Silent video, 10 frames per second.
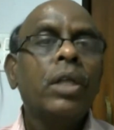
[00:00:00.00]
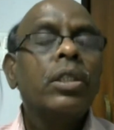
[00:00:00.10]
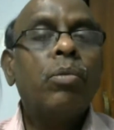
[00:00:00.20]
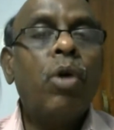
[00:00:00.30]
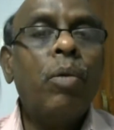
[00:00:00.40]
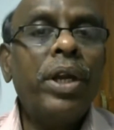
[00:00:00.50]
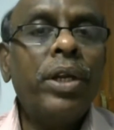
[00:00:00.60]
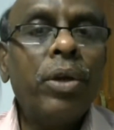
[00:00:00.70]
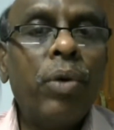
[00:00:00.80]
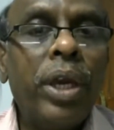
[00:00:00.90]
The moment
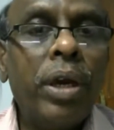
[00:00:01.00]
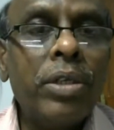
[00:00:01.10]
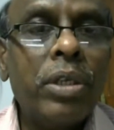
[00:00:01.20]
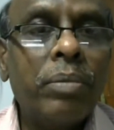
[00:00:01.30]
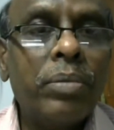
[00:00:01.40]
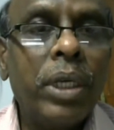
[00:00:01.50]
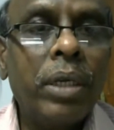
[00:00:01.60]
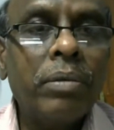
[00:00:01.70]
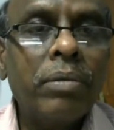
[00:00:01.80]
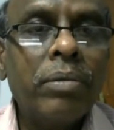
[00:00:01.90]
you hear
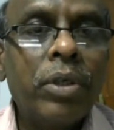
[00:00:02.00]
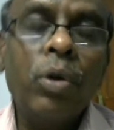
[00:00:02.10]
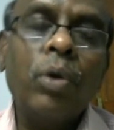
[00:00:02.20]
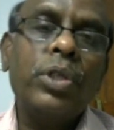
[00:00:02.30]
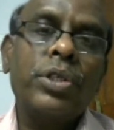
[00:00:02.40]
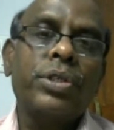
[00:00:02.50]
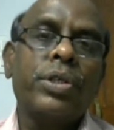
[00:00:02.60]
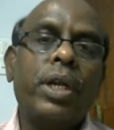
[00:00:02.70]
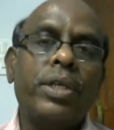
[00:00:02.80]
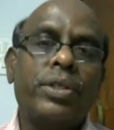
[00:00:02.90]
something, you know this is a
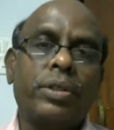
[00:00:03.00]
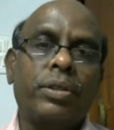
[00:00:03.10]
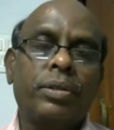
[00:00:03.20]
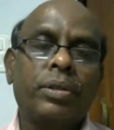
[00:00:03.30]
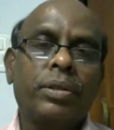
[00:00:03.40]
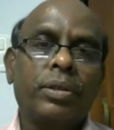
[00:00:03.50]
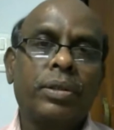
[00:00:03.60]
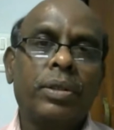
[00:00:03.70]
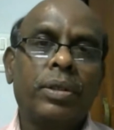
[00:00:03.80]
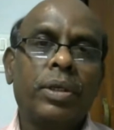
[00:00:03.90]
lesson.
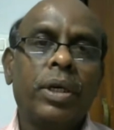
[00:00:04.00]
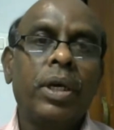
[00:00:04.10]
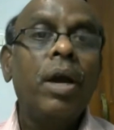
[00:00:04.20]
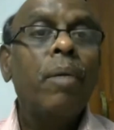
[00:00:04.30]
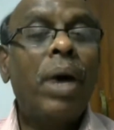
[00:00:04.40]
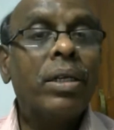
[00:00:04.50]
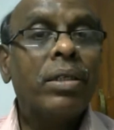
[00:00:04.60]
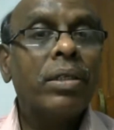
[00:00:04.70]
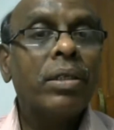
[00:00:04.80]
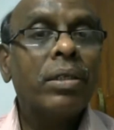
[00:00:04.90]
But
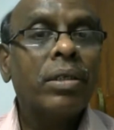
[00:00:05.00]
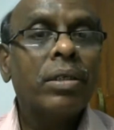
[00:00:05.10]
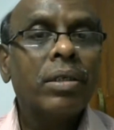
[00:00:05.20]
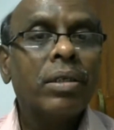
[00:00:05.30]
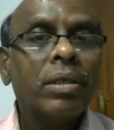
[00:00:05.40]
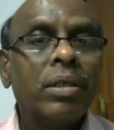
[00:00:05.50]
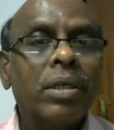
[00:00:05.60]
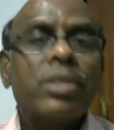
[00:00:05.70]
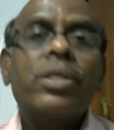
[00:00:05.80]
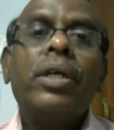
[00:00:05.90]

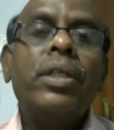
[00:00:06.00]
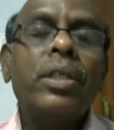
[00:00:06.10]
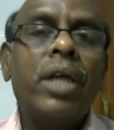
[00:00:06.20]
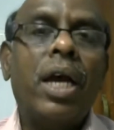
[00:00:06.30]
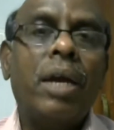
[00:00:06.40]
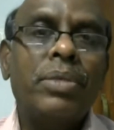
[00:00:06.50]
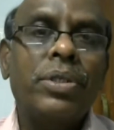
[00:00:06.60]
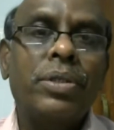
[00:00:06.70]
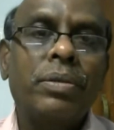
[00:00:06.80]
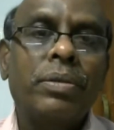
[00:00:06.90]
certain
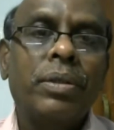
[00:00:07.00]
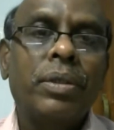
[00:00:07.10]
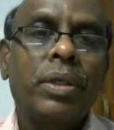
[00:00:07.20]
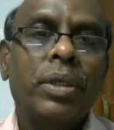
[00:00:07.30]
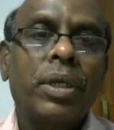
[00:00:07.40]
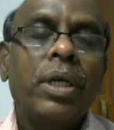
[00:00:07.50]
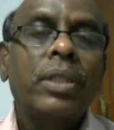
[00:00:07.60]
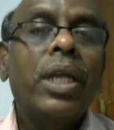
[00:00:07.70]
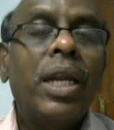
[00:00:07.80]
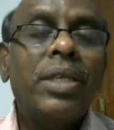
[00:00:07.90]
times,
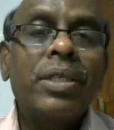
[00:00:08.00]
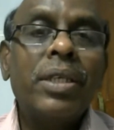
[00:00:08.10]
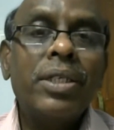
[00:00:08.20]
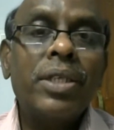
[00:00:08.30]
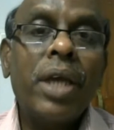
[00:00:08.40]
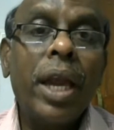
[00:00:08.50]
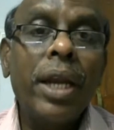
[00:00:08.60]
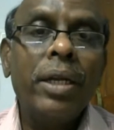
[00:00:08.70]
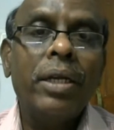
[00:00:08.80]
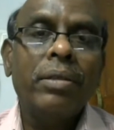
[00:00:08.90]
the lesson is
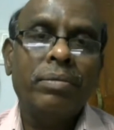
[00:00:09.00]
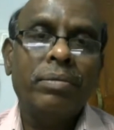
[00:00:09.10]
hidden,